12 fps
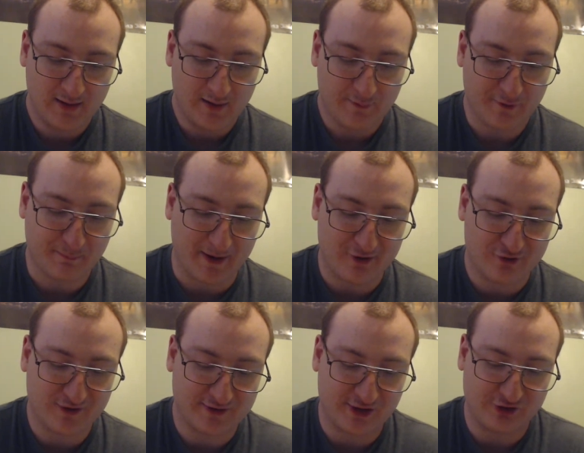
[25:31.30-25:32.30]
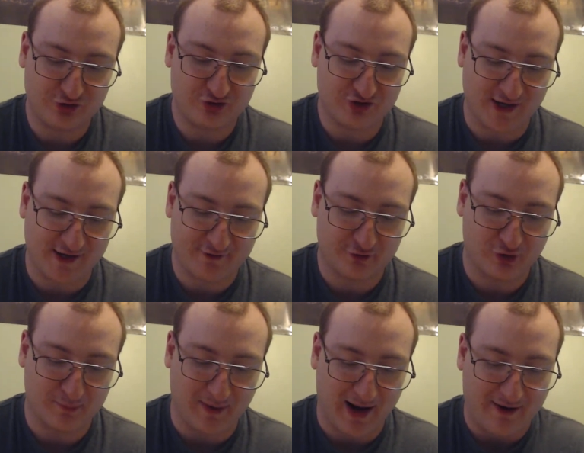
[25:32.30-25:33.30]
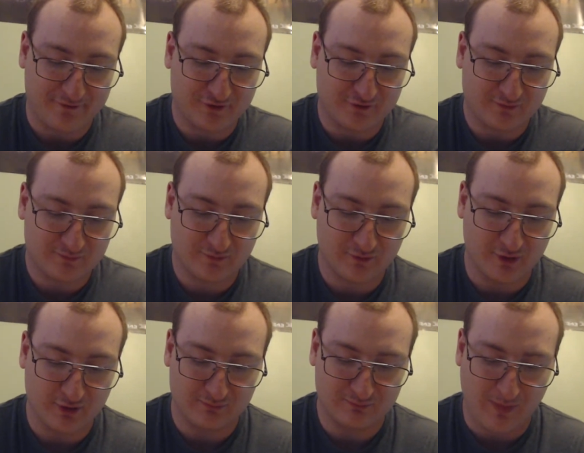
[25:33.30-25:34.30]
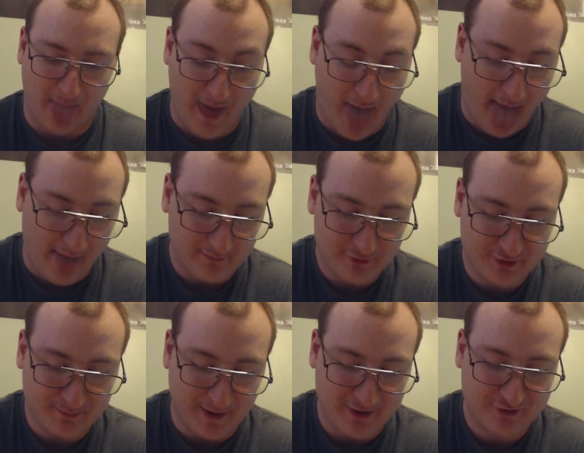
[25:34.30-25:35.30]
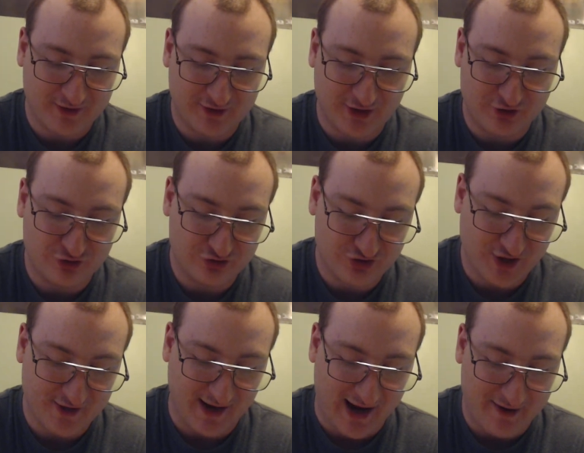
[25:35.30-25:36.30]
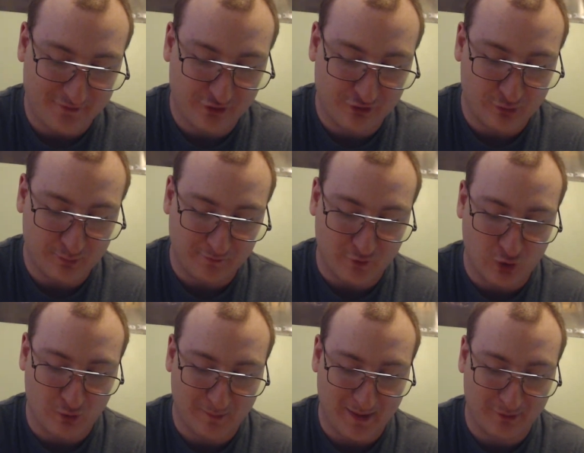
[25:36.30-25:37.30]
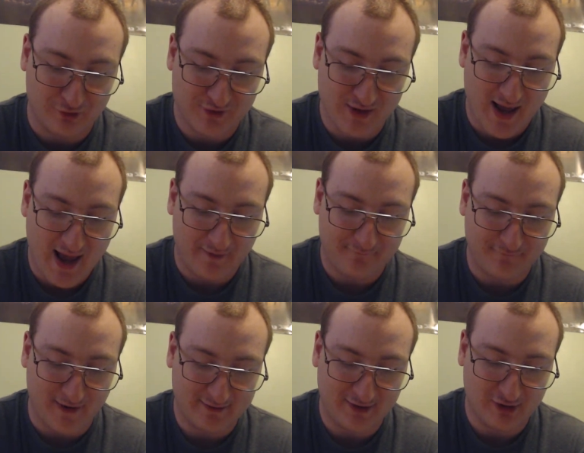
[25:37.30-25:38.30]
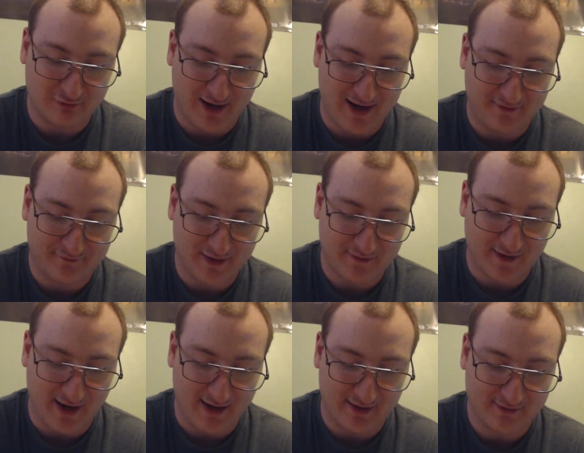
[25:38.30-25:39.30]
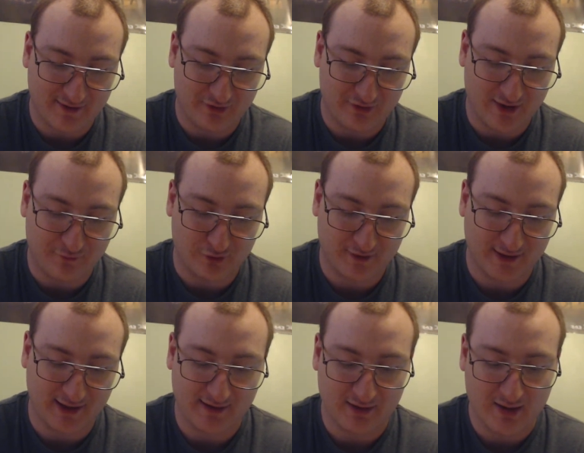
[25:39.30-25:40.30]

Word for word: The spiders continued to chase the group after the eh, the spiders continued to chase after the group of core members and finally arrived at the NS7 T14.